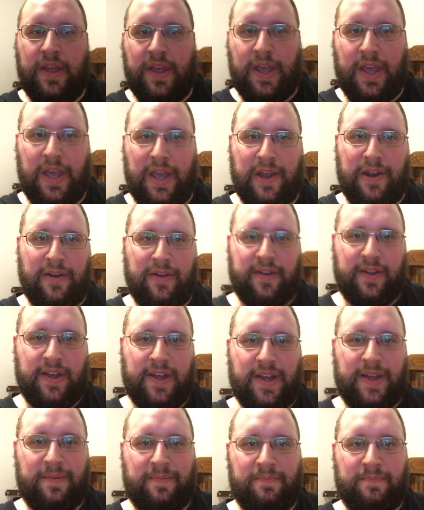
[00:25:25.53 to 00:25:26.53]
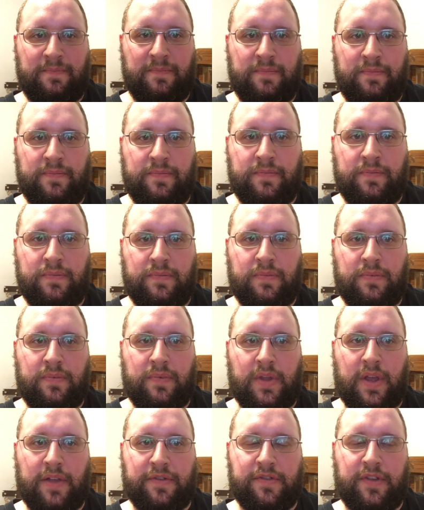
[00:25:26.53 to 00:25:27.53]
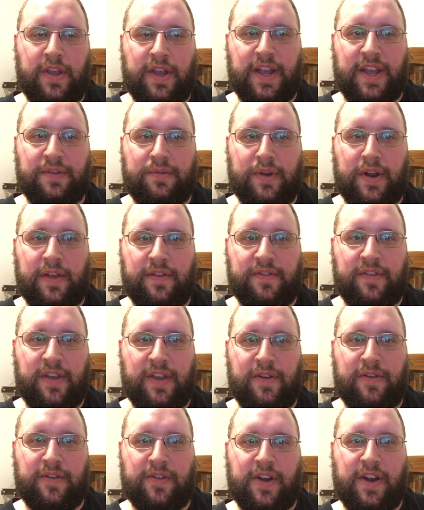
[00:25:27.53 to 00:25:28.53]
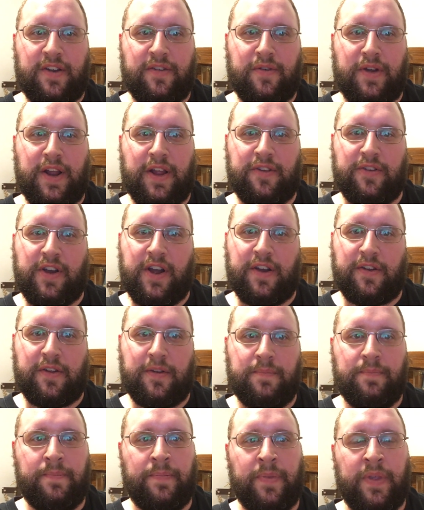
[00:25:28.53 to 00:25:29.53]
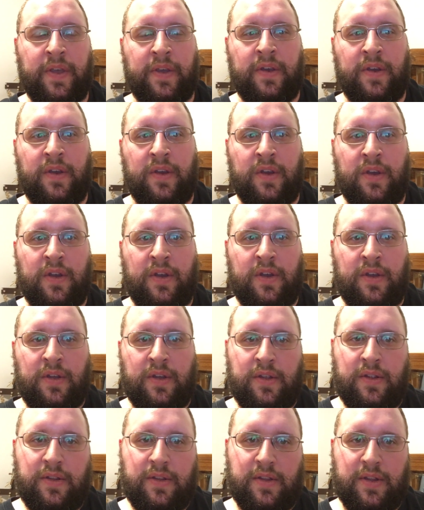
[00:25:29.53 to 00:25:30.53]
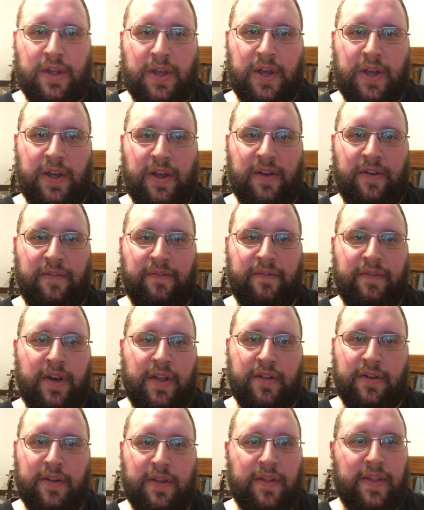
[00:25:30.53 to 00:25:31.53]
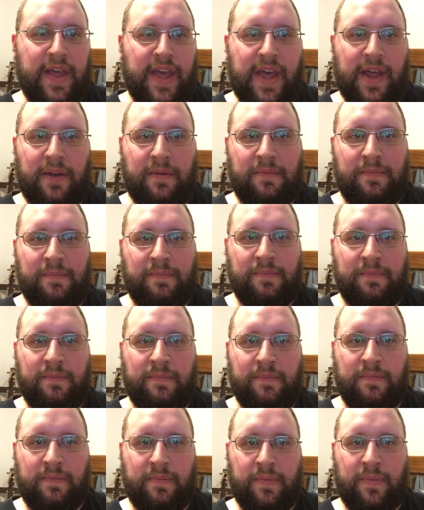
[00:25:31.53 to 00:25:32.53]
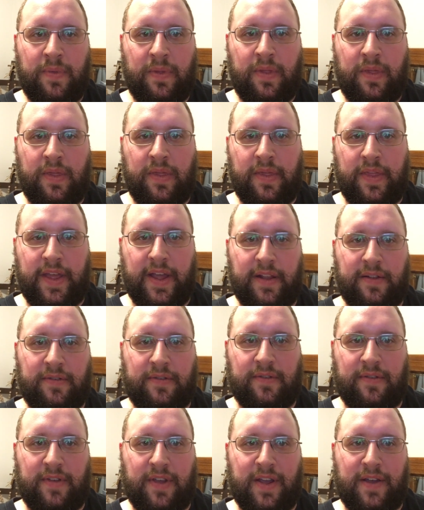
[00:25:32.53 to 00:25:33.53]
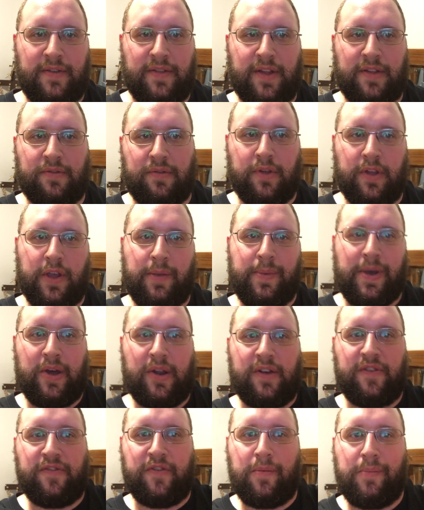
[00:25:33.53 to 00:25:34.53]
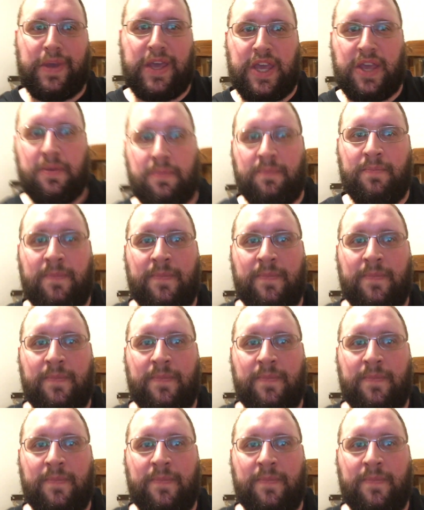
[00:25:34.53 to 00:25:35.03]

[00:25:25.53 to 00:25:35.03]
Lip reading: And I'll see you guys when I see you and talk to you when I talk to you. Other than that, that's really about it for me.